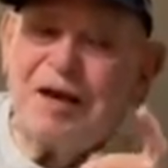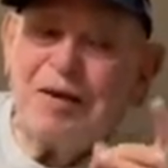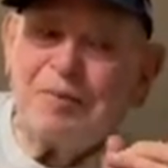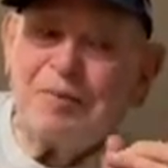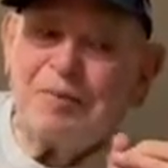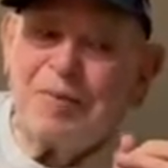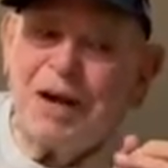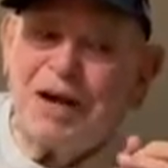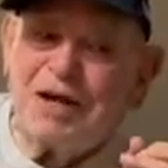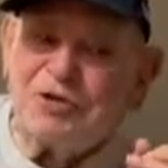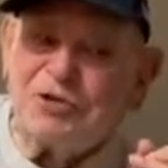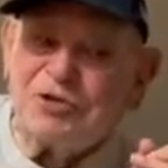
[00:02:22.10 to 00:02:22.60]

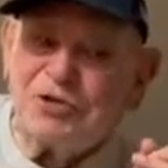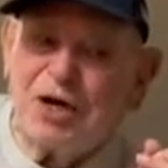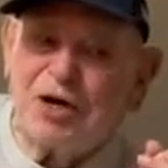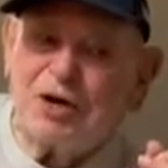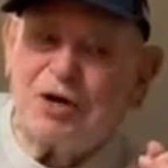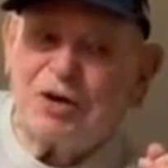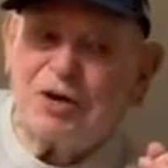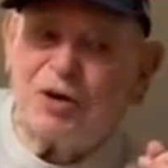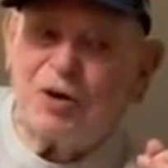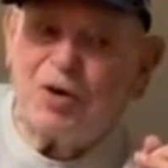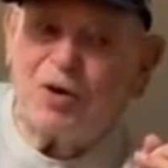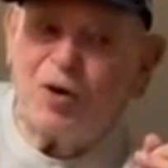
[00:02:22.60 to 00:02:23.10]
my
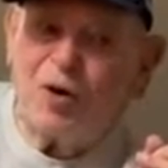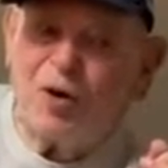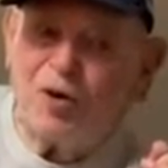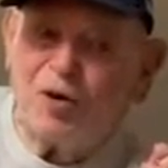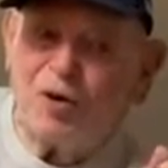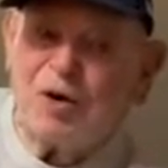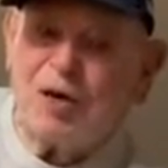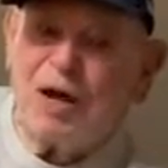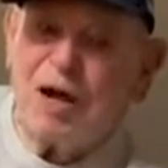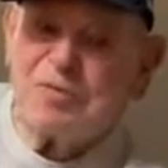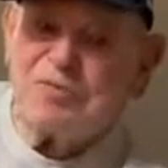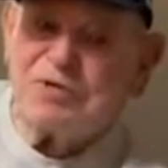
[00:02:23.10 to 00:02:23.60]

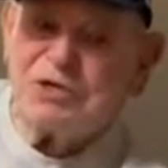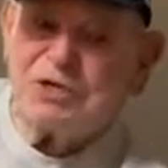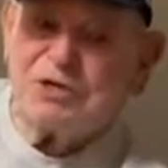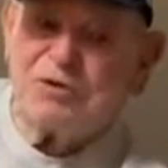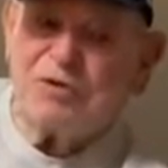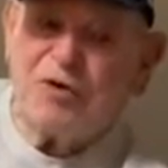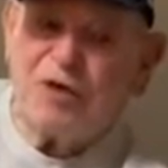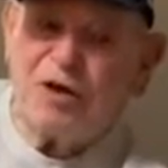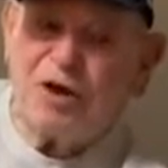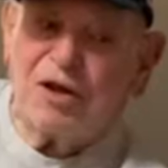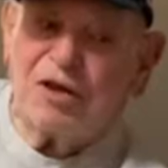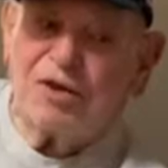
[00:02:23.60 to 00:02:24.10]
son-in-law, who comes here
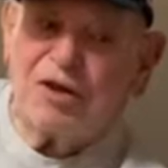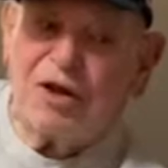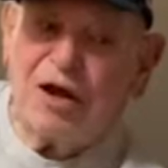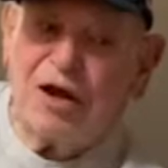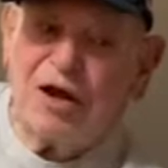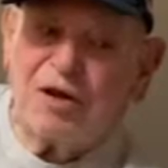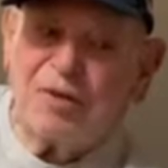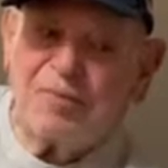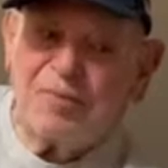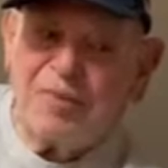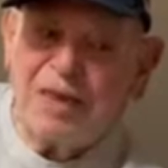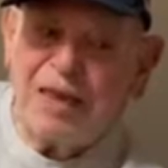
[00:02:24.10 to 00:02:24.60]
all the
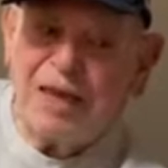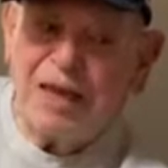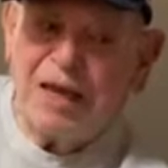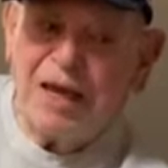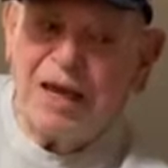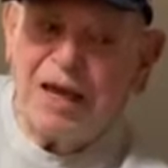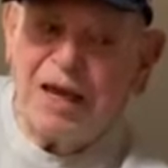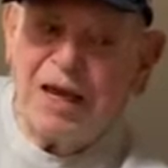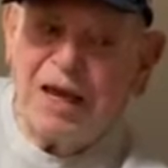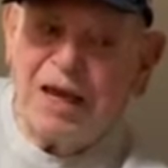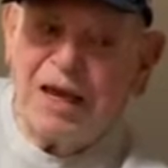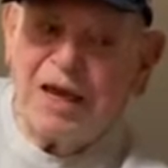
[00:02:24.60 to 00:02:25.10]
time,
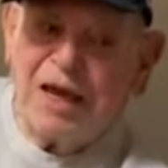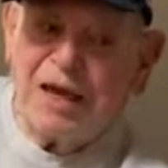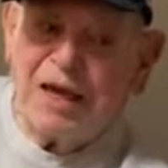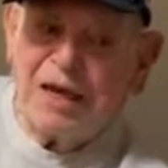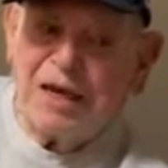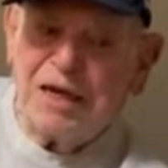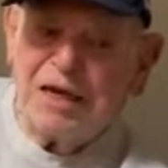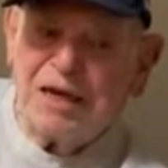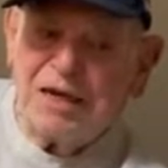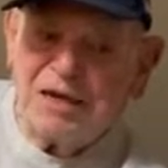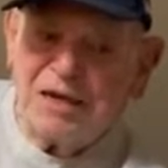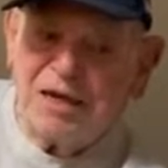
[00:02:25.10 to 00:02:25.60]

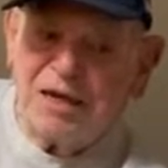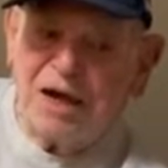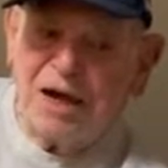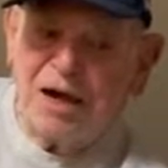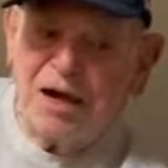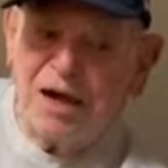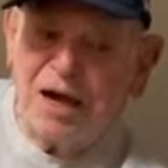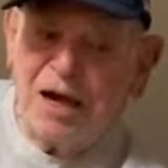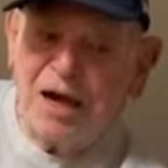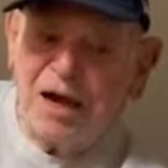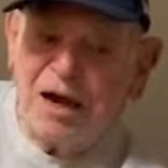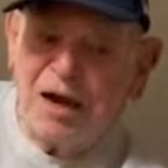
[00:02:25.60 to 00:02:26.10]
he,
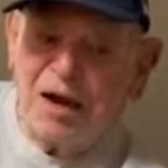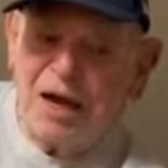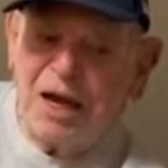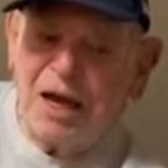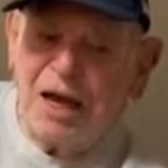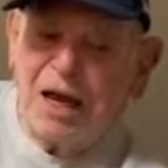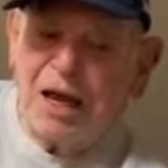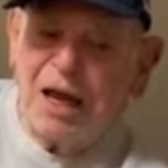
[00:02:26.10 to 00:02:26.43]
uh,